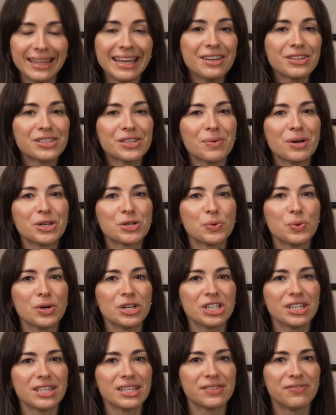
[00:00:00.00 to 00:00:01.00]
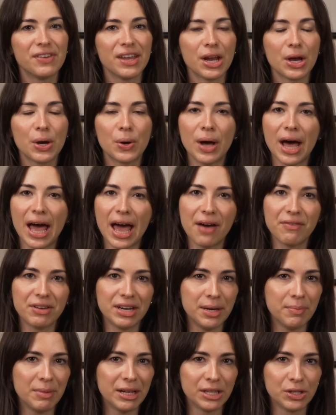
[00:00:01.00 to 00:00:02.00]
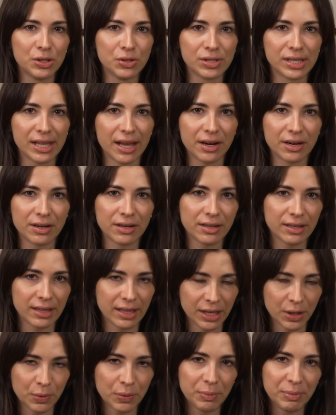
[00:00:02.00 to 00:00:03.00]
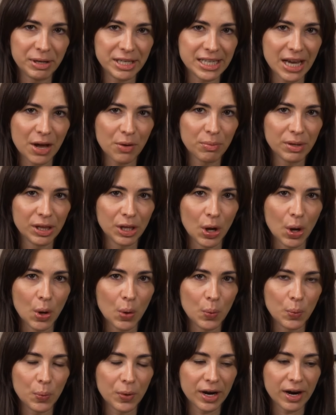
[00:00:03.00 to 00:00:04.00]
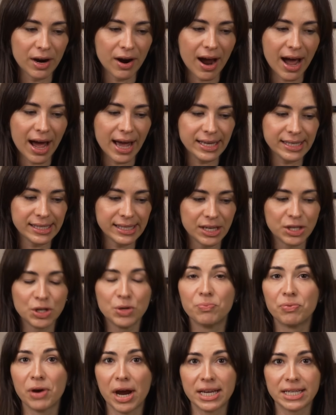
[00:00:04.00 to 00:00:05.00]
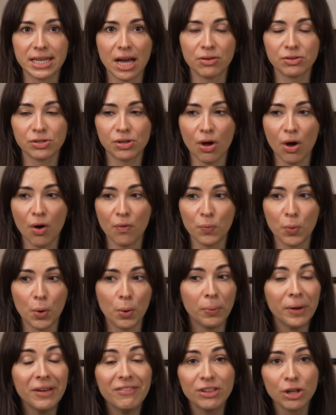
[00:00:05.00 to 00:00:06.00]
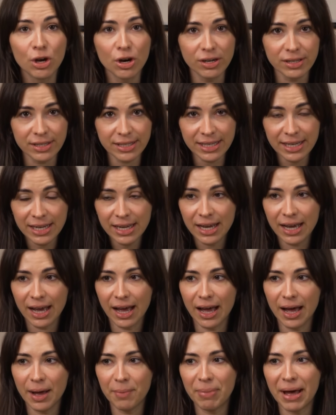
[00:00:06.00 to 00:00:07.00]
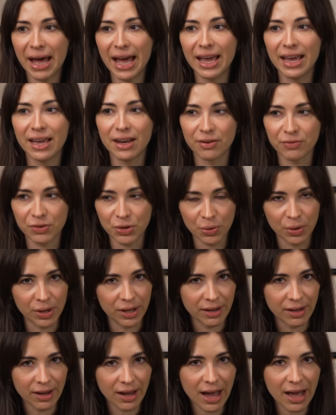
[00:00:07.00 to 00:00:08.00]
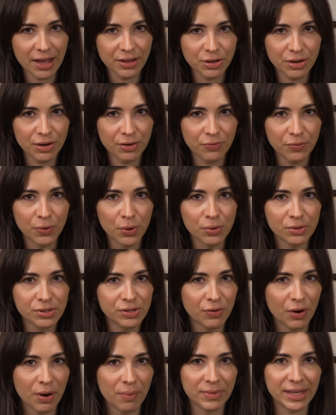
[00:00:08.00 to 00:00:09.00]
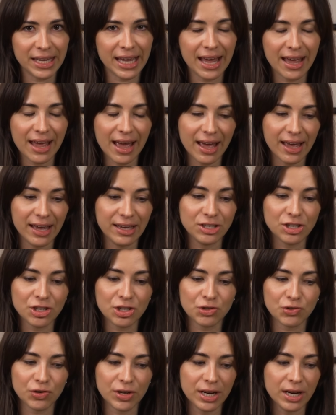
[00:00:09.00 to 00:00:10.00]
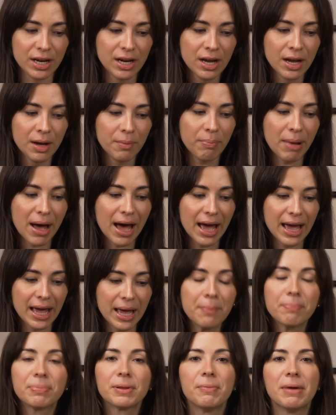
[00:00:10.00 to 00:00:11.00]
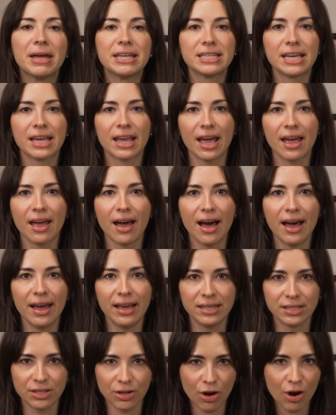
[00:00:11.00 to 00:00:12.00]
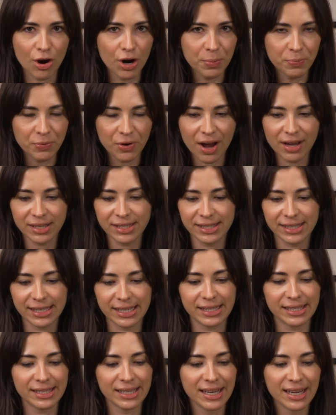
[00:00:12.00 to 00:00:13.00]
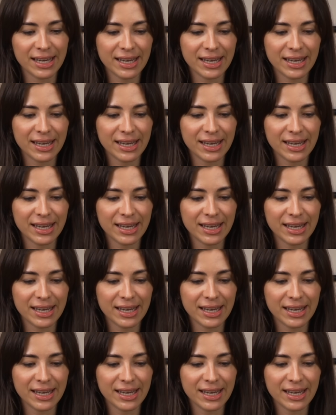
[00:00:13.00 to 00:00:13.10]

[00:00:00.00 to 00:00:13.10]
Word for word: Thank you so much much for watching this video. I have an email newsletter. The link will be down below where I send you breakdowns of what we've learned uh, by interviewing other folks from the AI industry, by implementing AI into our processes.